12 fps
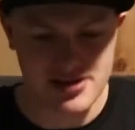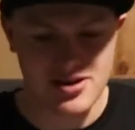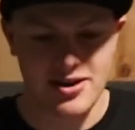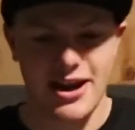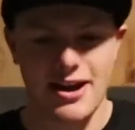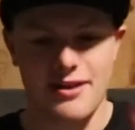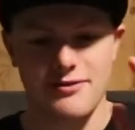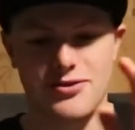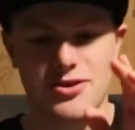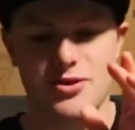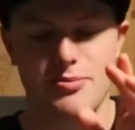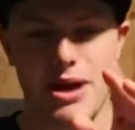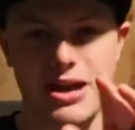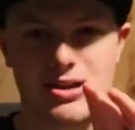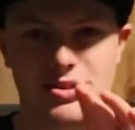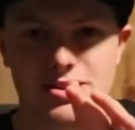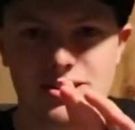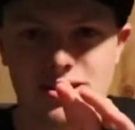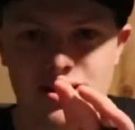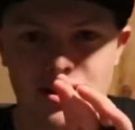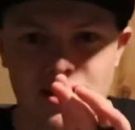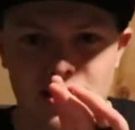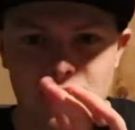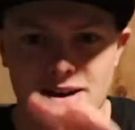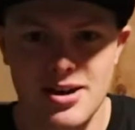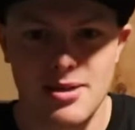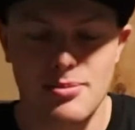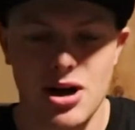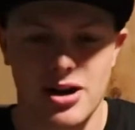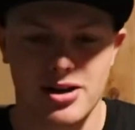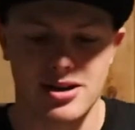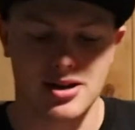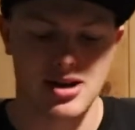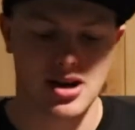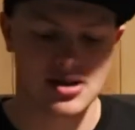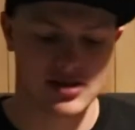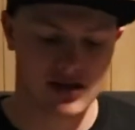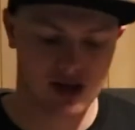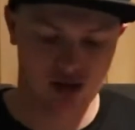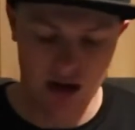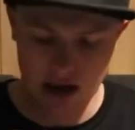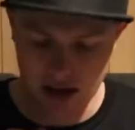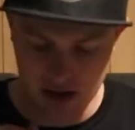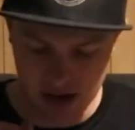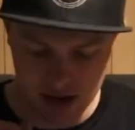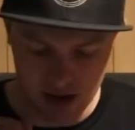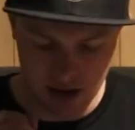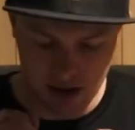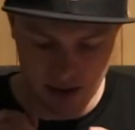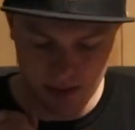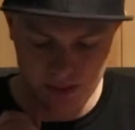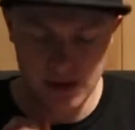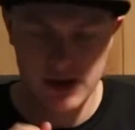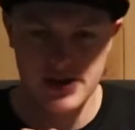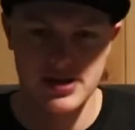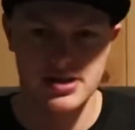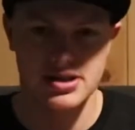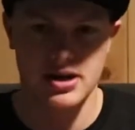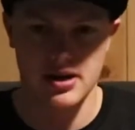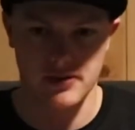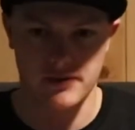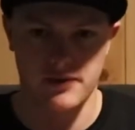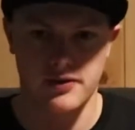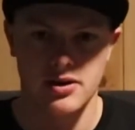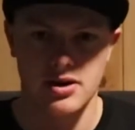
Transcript: I have the Makers Mark Cask Strength. So this stuff